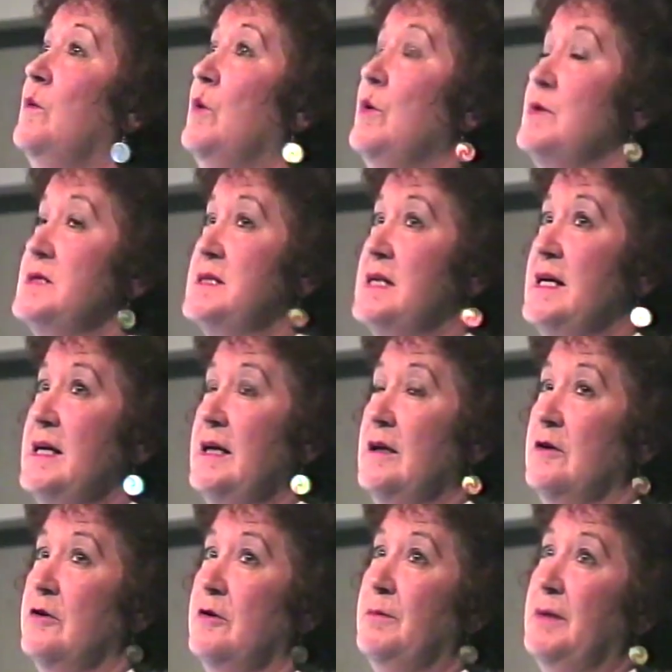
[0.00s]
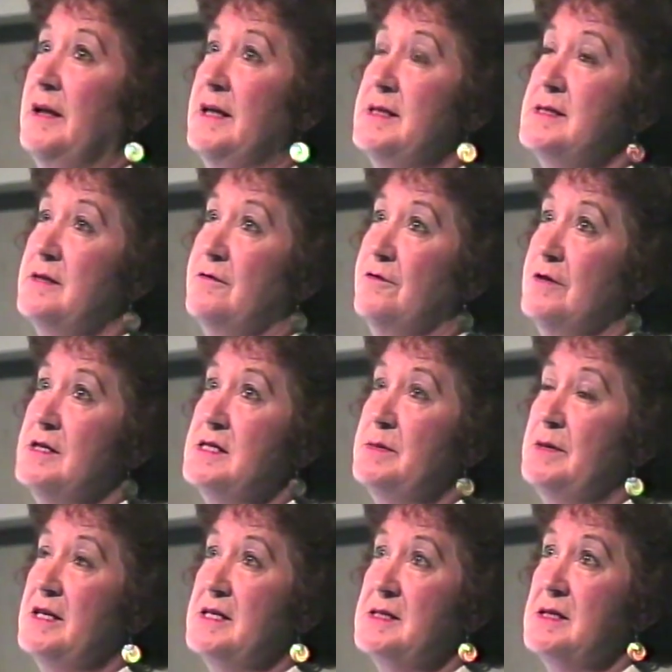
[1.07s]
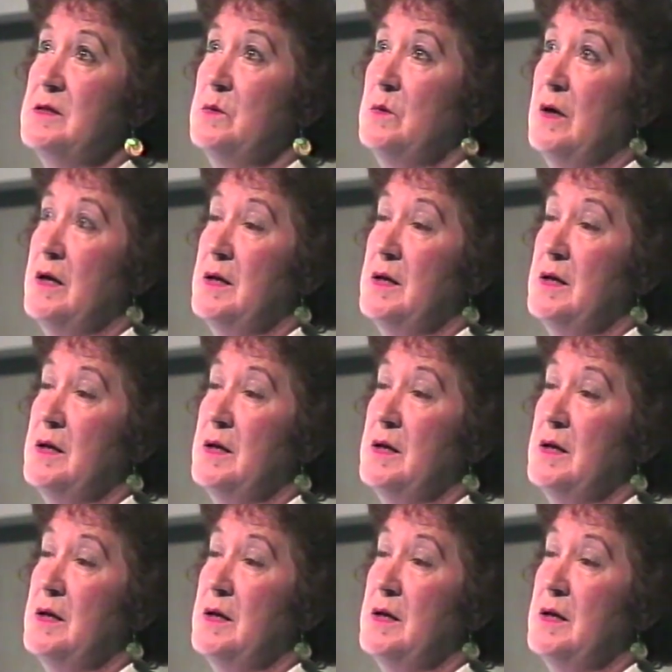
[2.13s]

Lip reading: we were staying in a little place, a friend's place in